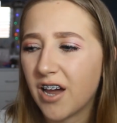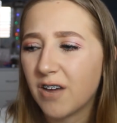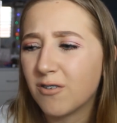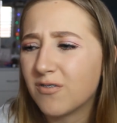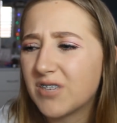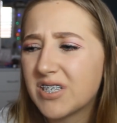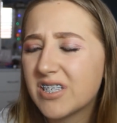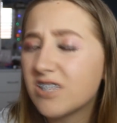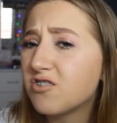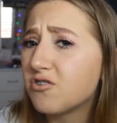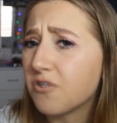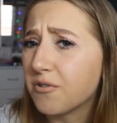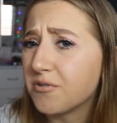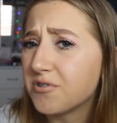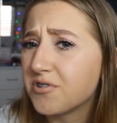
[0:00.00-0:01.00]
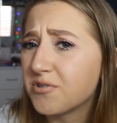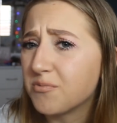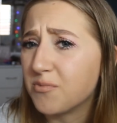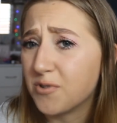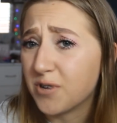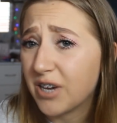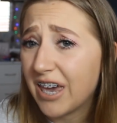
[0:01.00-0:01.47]
obviously
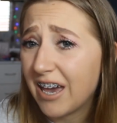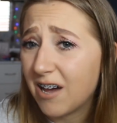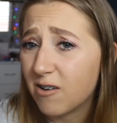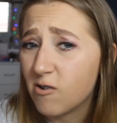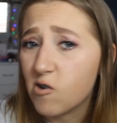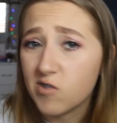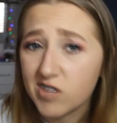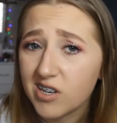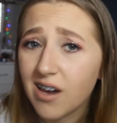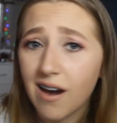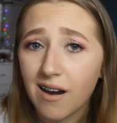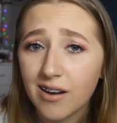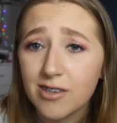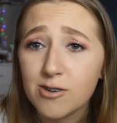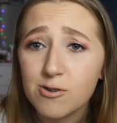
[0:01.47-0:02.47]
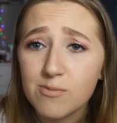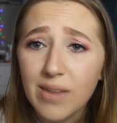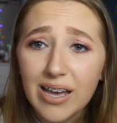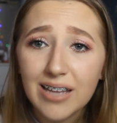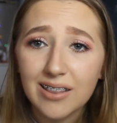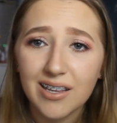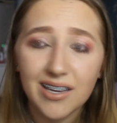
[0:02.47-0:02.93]
don't work out on the cardio
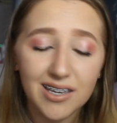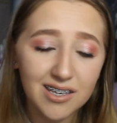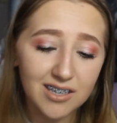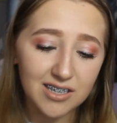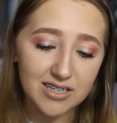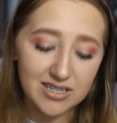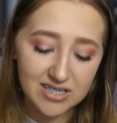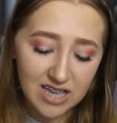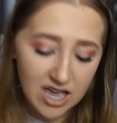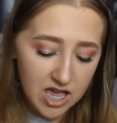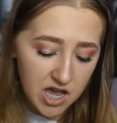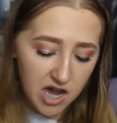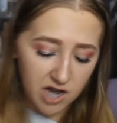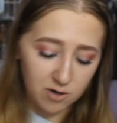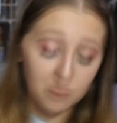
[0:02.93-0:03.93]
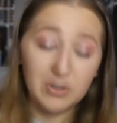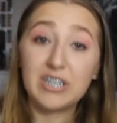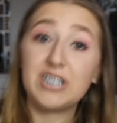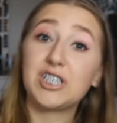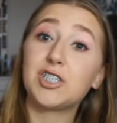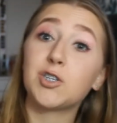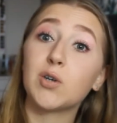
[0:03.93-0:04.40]
mat, like, because I don't want
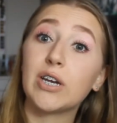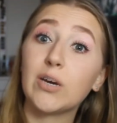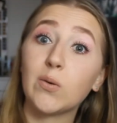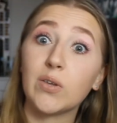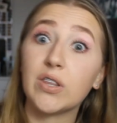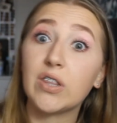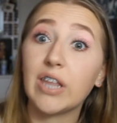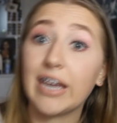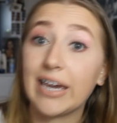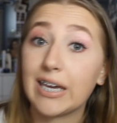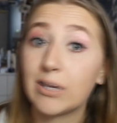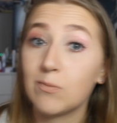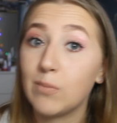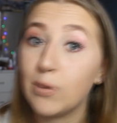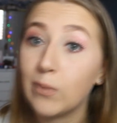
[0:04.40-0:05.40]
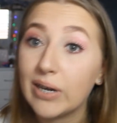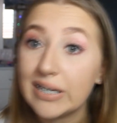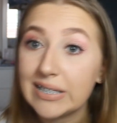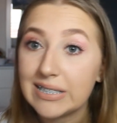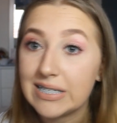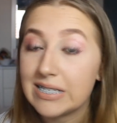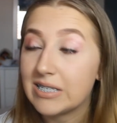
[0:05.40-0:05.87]
to destroy it with like my
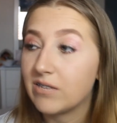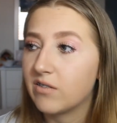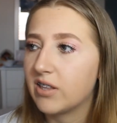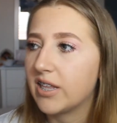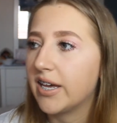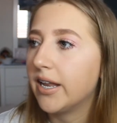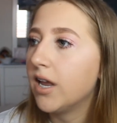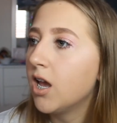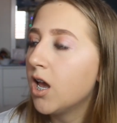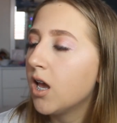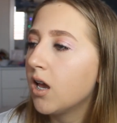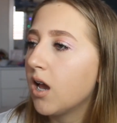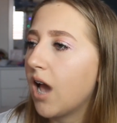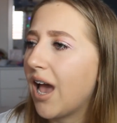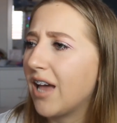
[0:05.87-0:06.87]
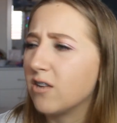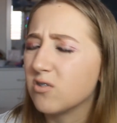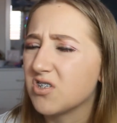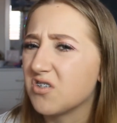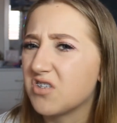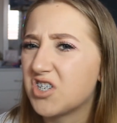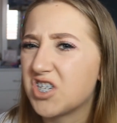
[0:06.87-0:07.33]
weights and stuff like that. And
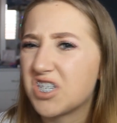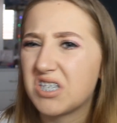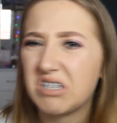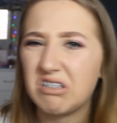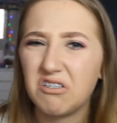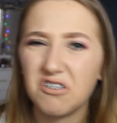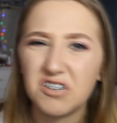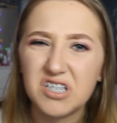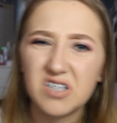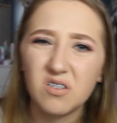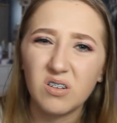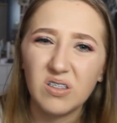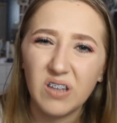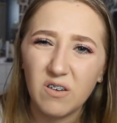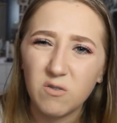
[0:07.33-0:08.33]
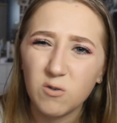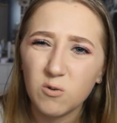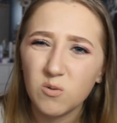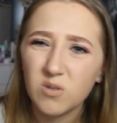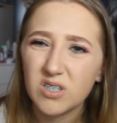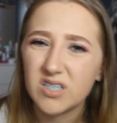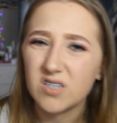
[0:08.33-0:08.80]
also it's just, you know, it's not
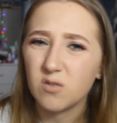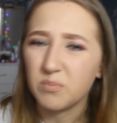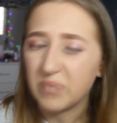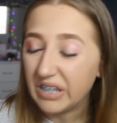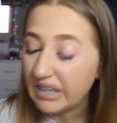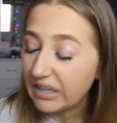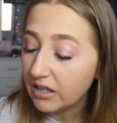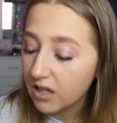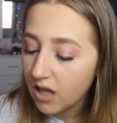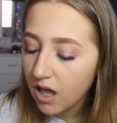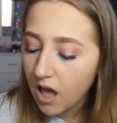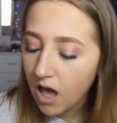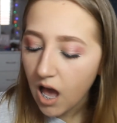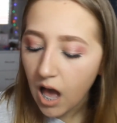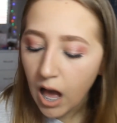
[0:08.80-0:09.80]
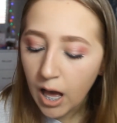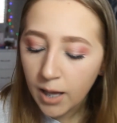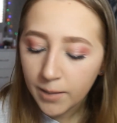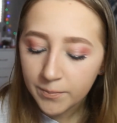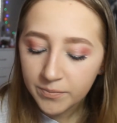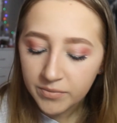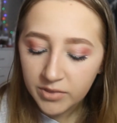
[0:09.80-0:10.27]
level because it's not big.
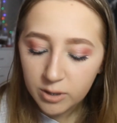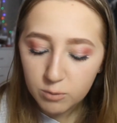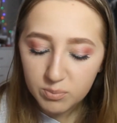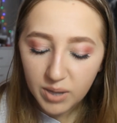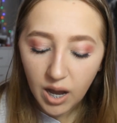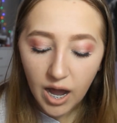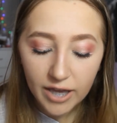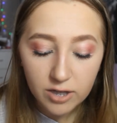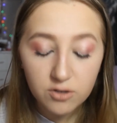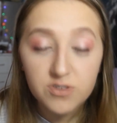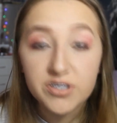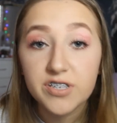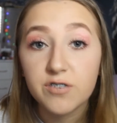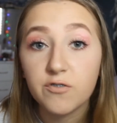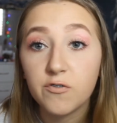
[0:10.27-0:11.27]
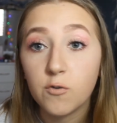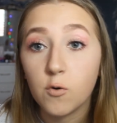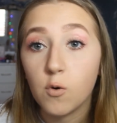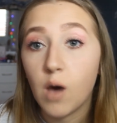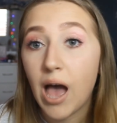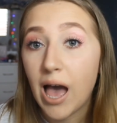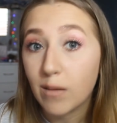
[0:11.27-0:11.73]
But I use it
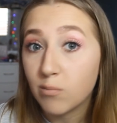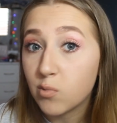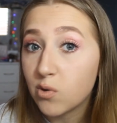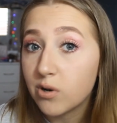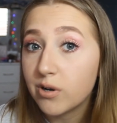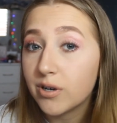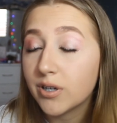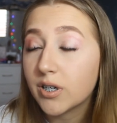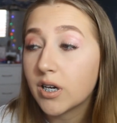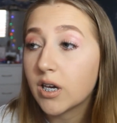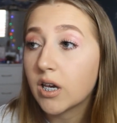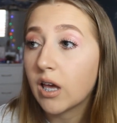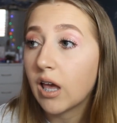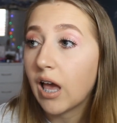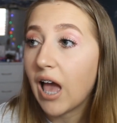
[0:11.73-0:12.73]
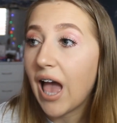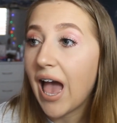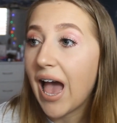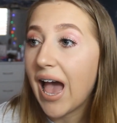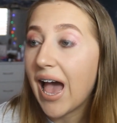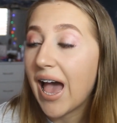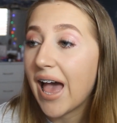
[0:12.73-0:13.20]
for ab work
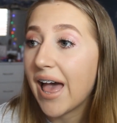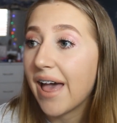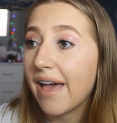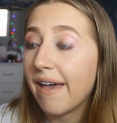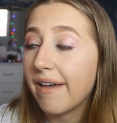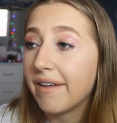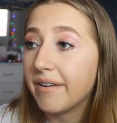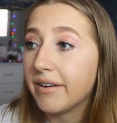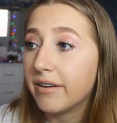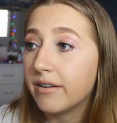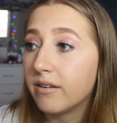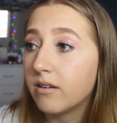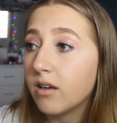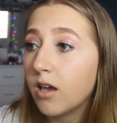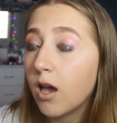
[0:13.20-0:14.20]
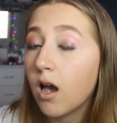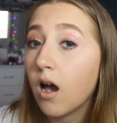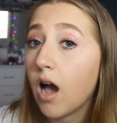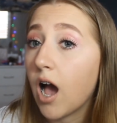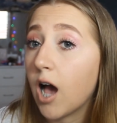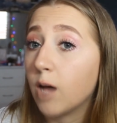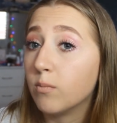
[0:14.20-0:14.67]
and
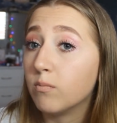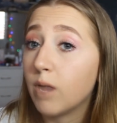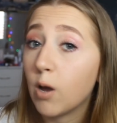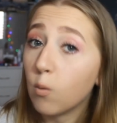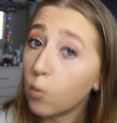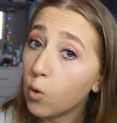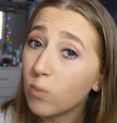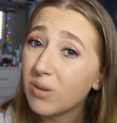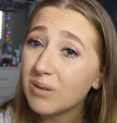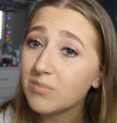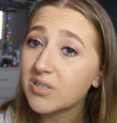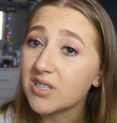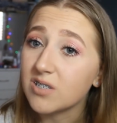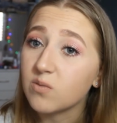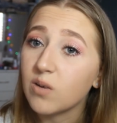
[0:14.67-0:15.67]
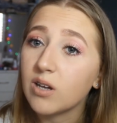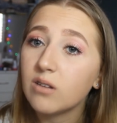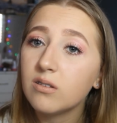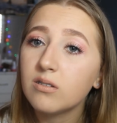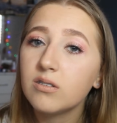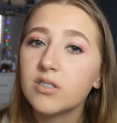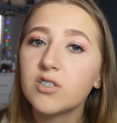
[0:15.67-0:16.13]
my warm-ups as
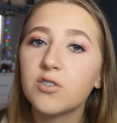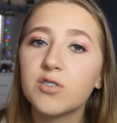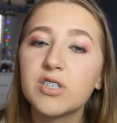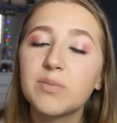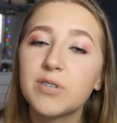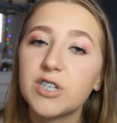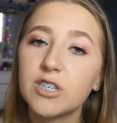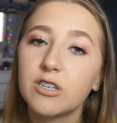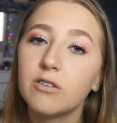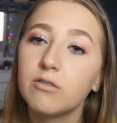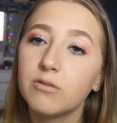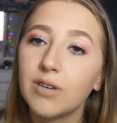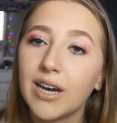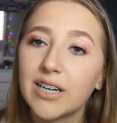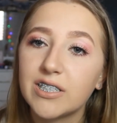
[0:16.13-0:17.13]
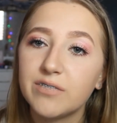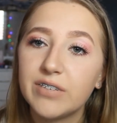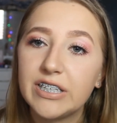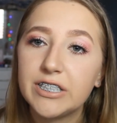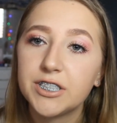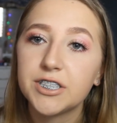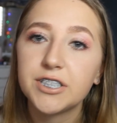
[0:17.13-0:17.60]
well. So especially glute
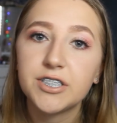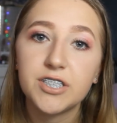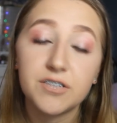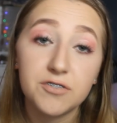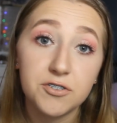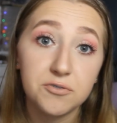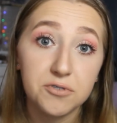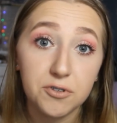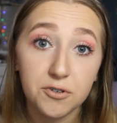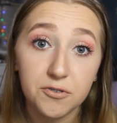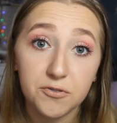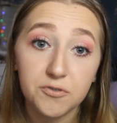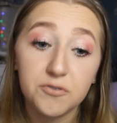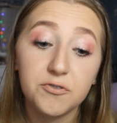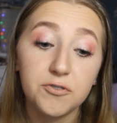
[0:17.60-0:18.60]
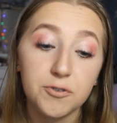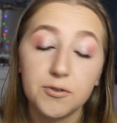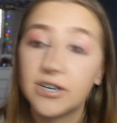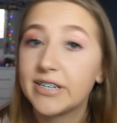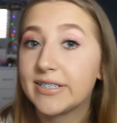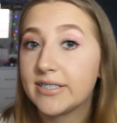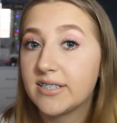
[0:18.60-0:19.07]
activation because you have to do a lot of
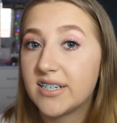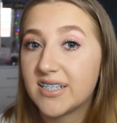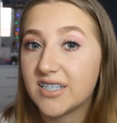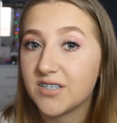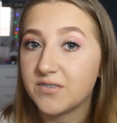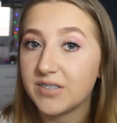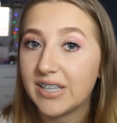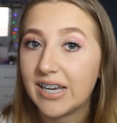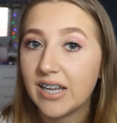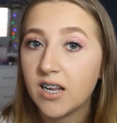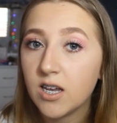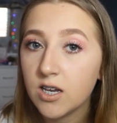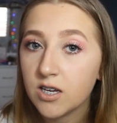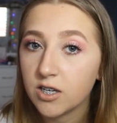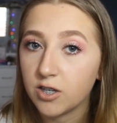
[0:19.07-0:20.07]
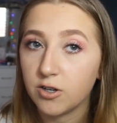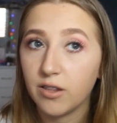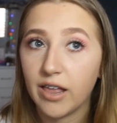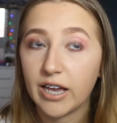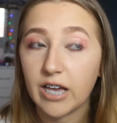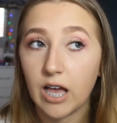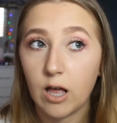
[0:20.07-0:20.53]
floor exercises for that. You know,
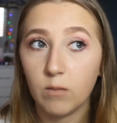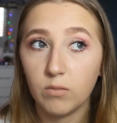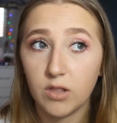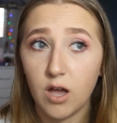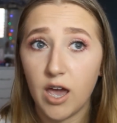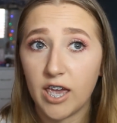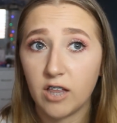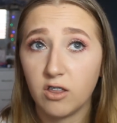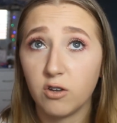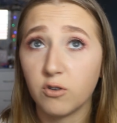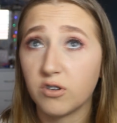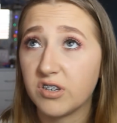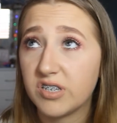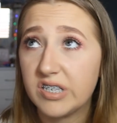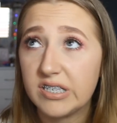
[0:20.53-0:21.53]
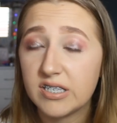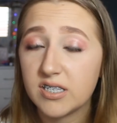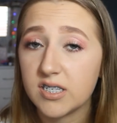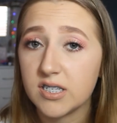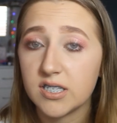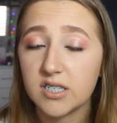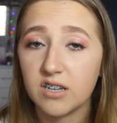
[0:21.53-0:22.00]
like lying
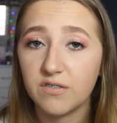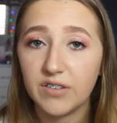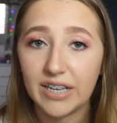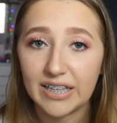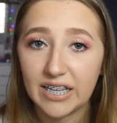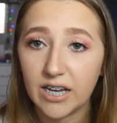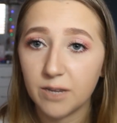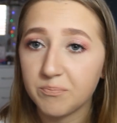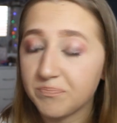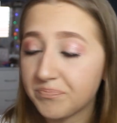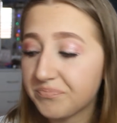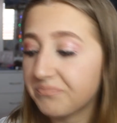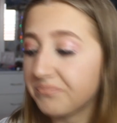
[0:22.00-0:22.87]
locusts and stuff like that.